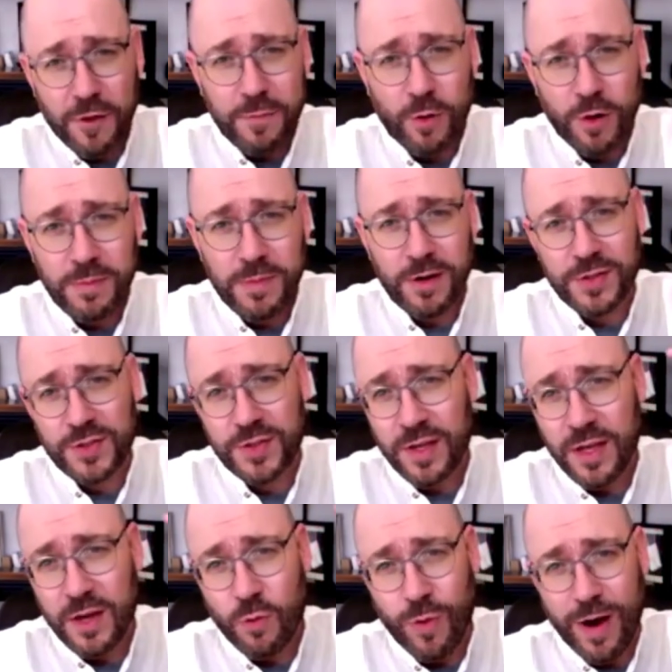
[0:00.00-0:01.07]
for polymers,
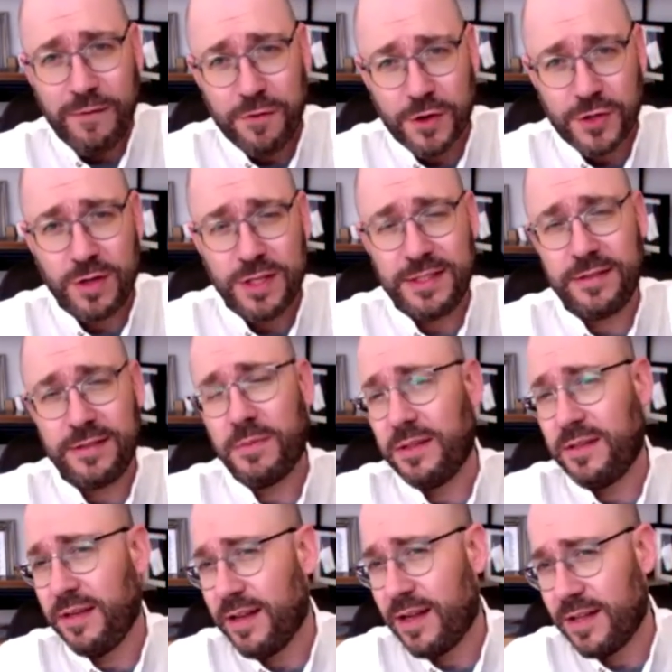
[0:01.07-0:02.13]
one for solid state
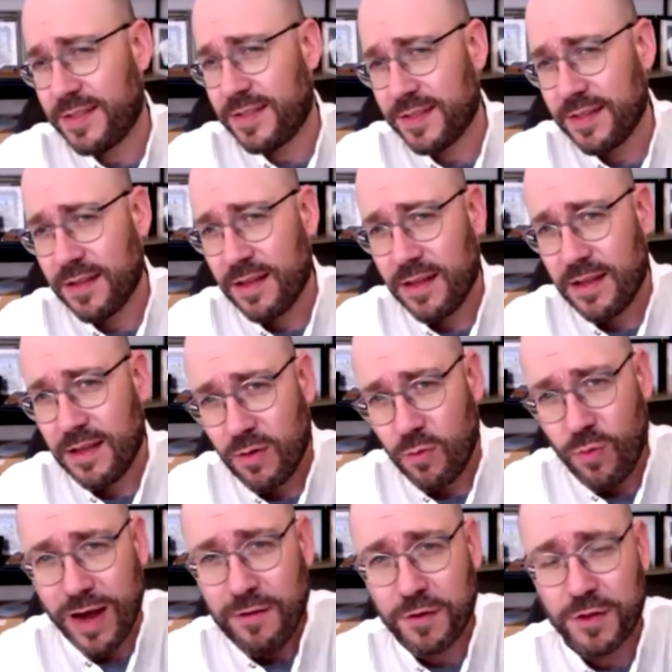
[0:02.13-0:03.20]
materials,
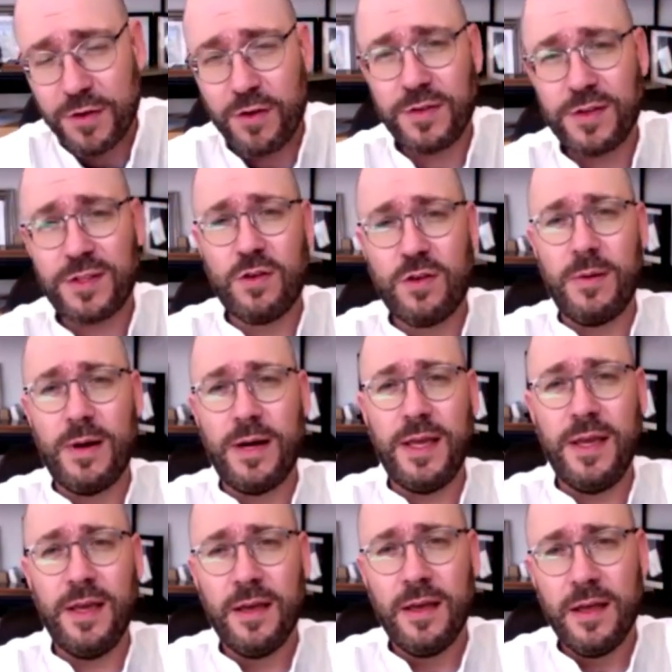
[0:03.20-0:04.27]
one for drug
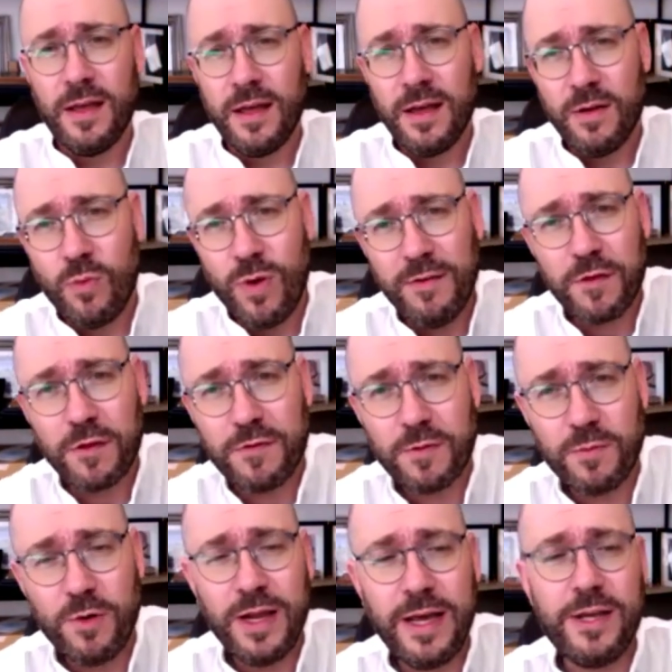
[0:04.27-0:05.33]
discovery, one for
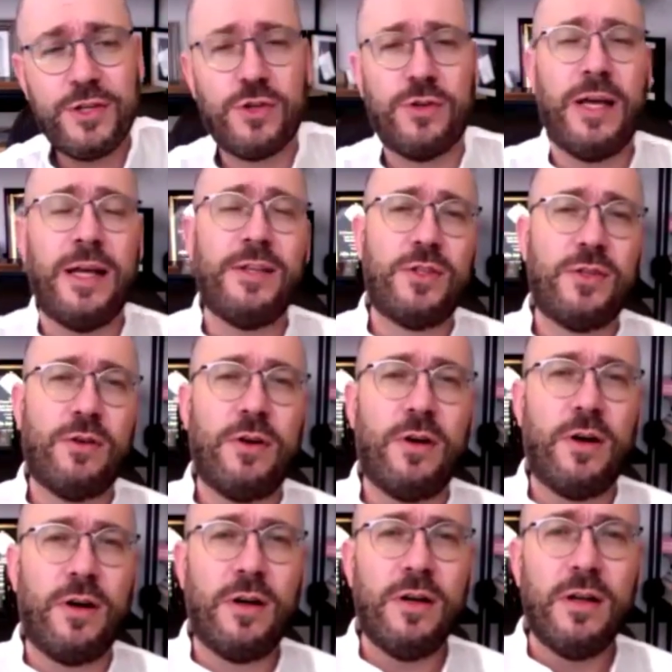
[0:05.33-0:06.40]
formulation, and so
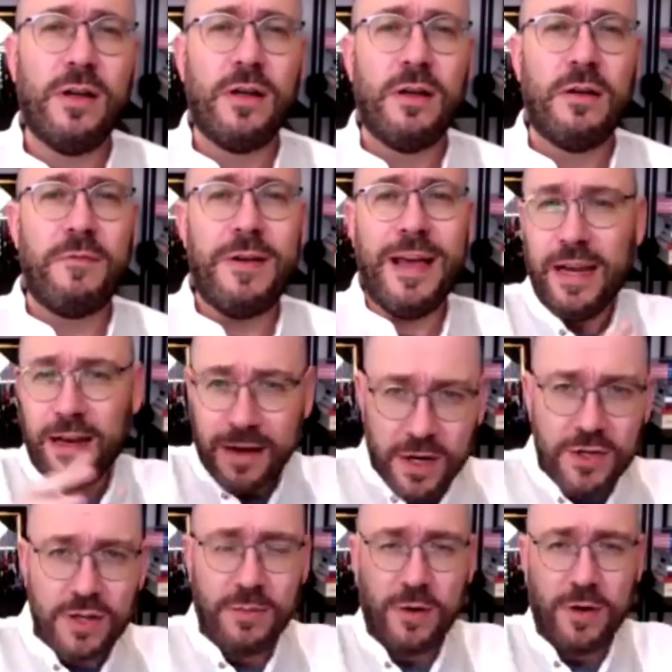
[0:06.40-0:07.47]
on. Very
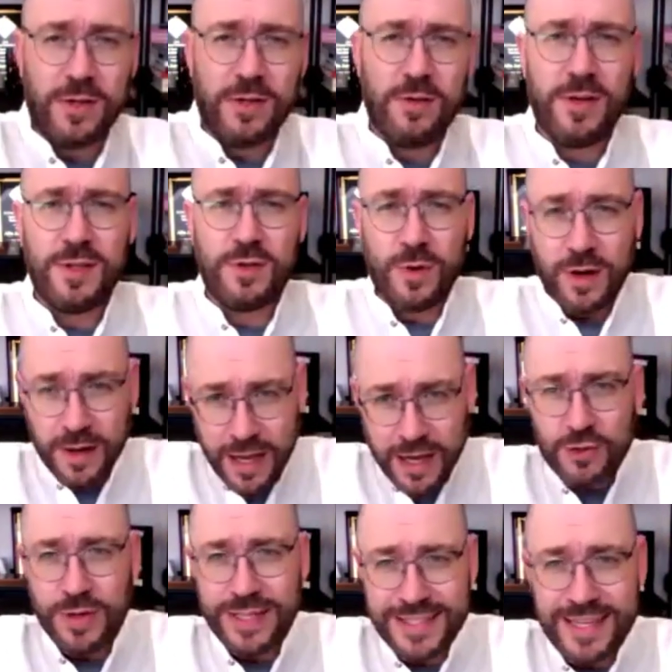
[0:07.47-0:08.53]
large laboratories. We're
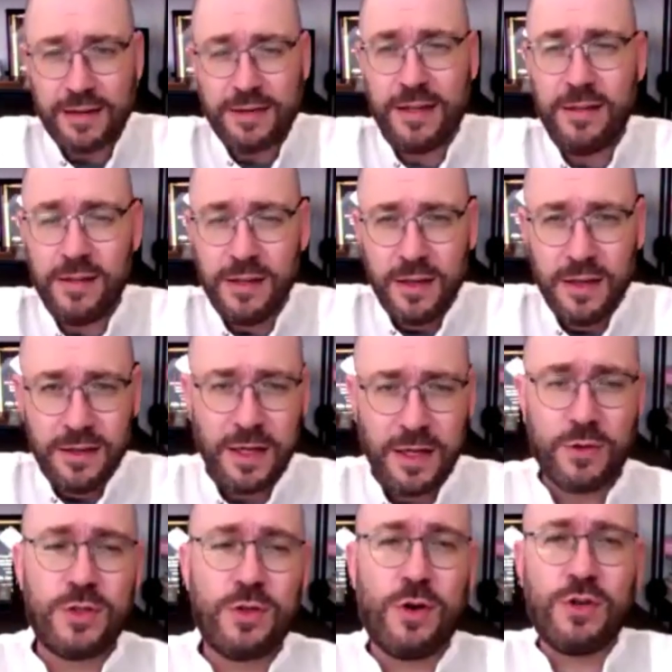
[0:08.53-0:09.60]
actually starting the
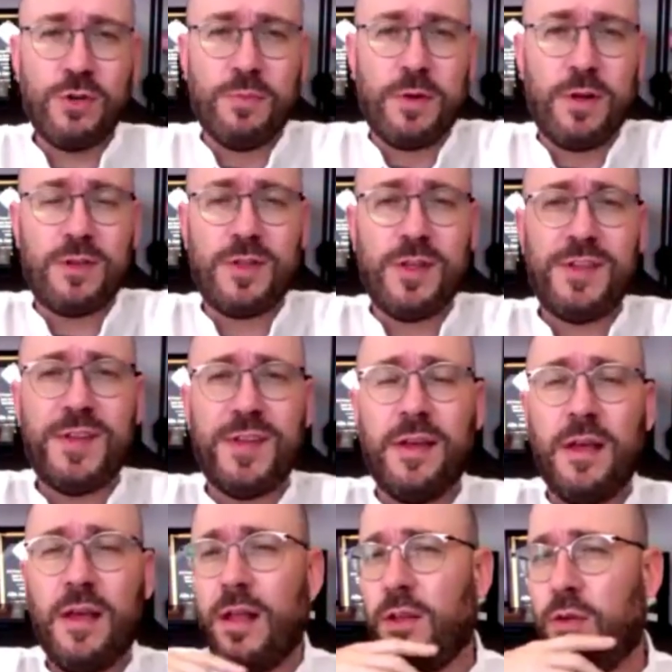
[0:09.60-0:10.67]
construction process
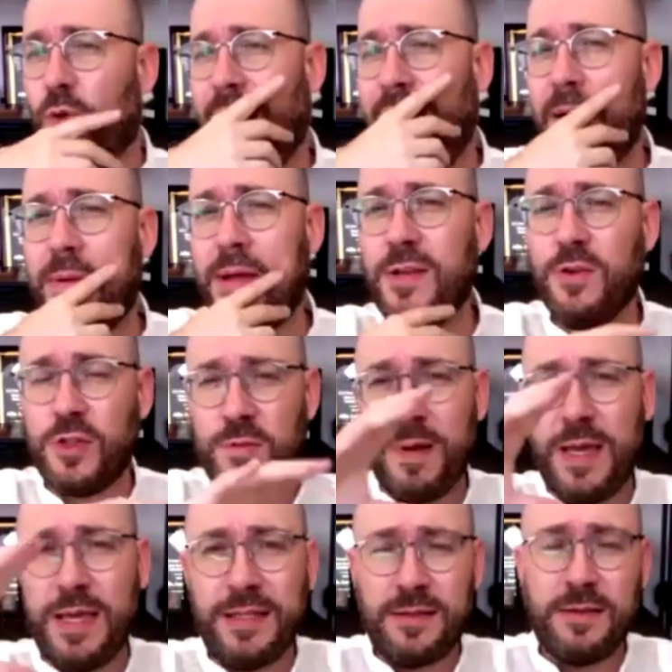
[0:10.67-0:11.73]
to have a new
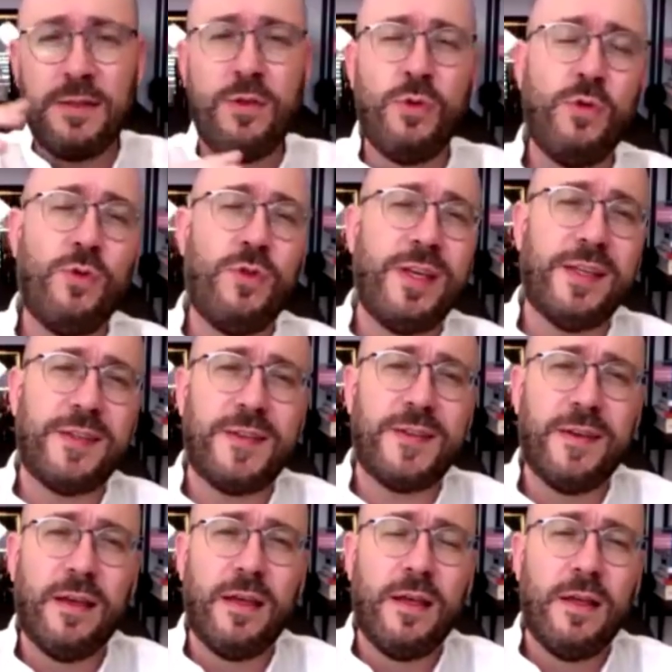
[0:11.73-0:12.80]
space to do
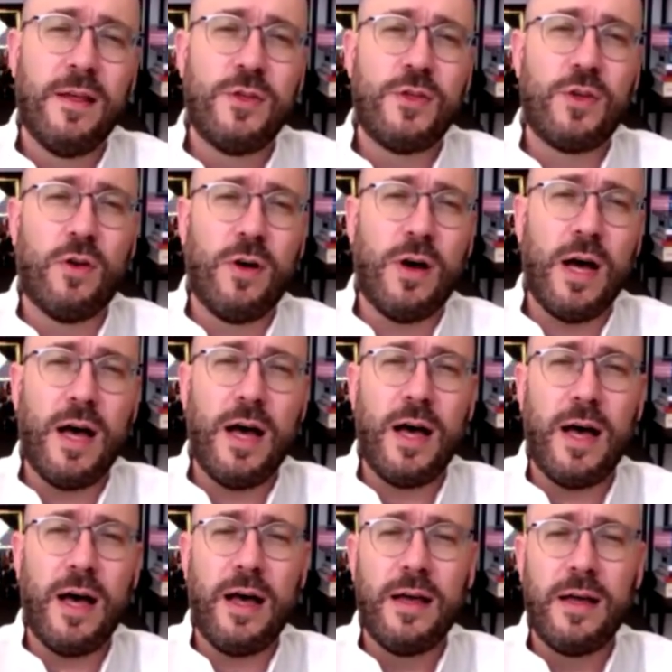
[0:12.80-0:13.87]
this. So
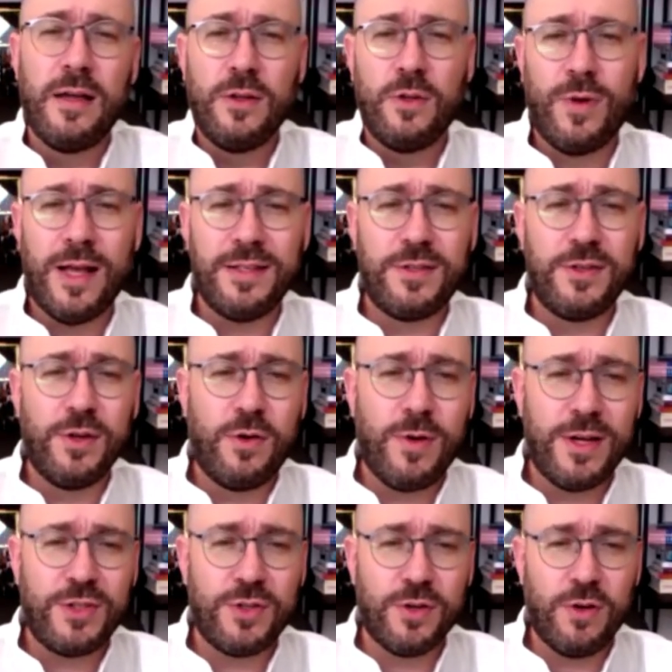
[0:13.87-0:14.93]
uh, to answer your
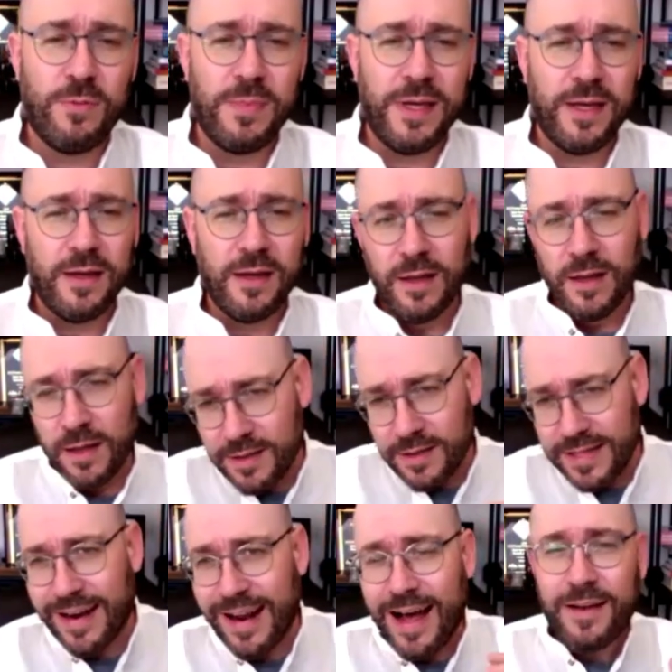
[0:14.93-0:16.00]
question from being,
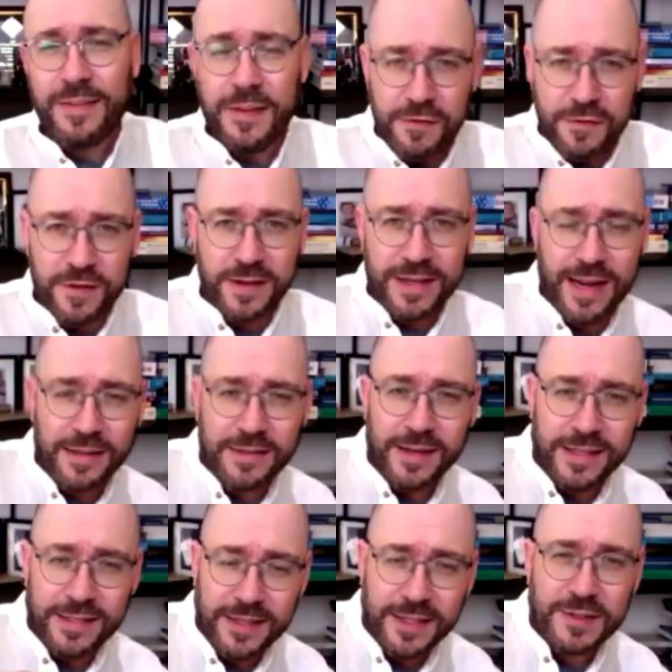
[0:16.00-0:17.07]
there are different
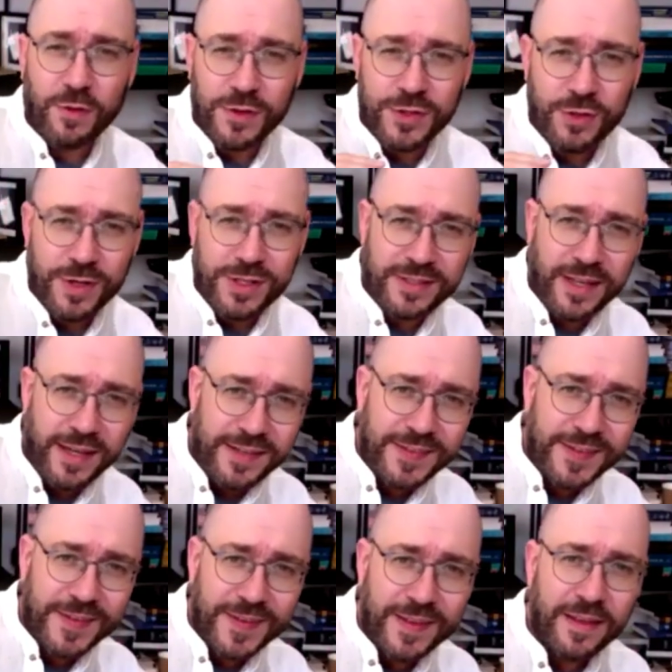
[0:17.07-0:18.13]
characteristics for the solid state.
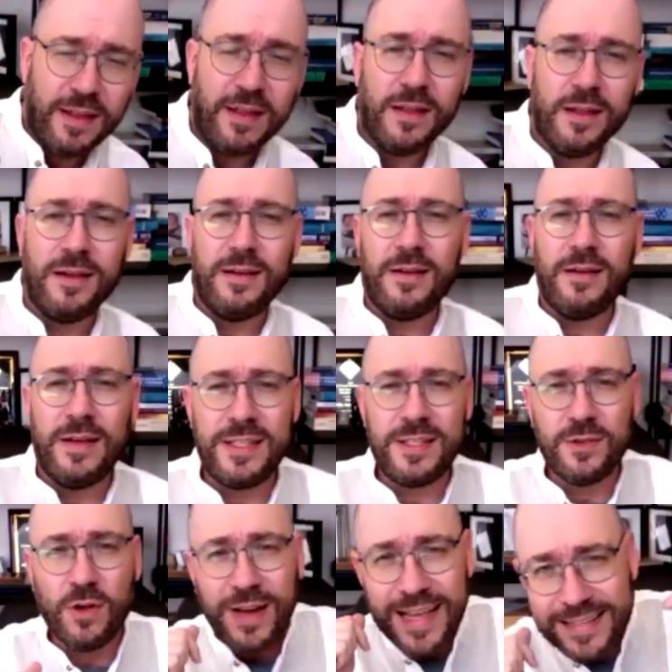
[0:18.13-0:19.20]
It's
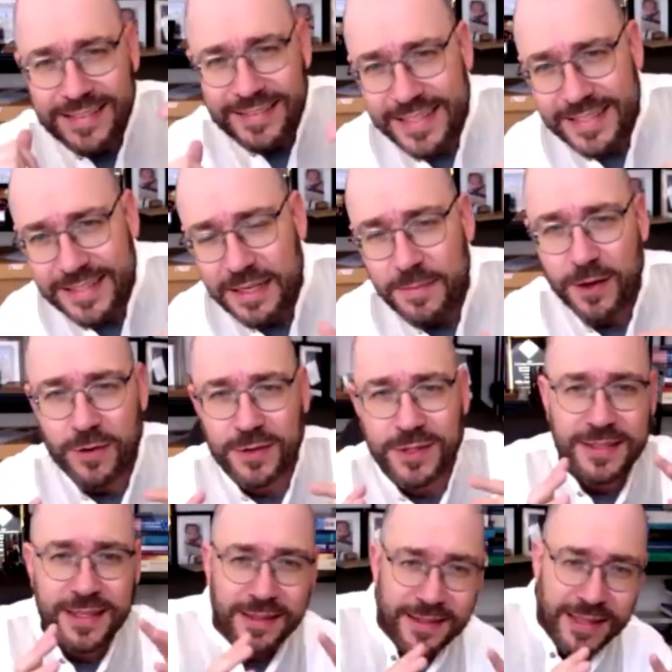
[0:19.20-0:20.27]
not as easy because
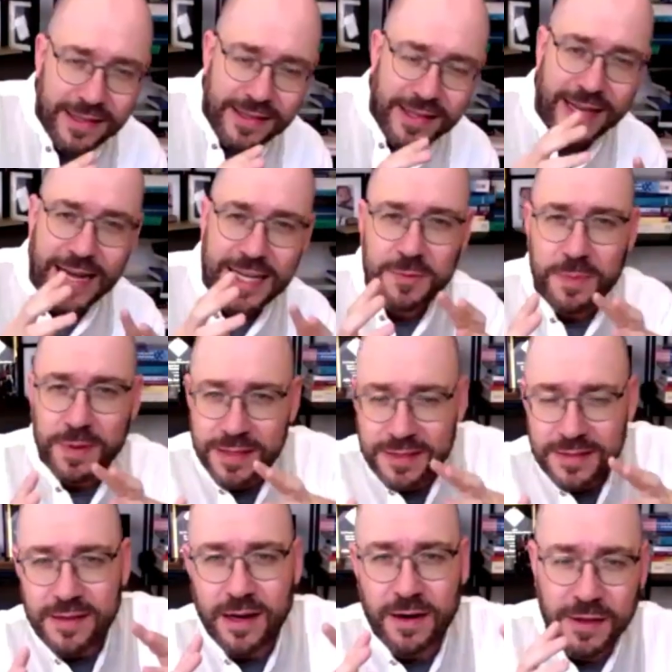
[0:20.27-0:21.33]
the synthetic
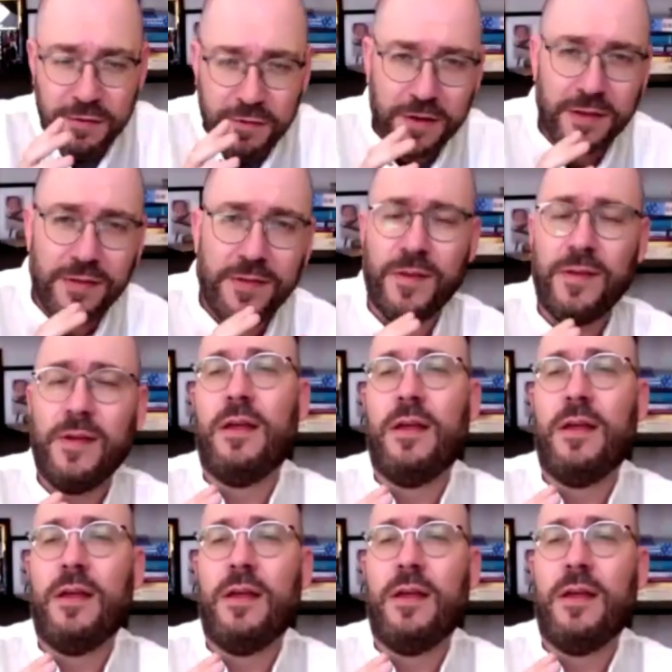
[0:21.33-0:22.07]
aspects are different.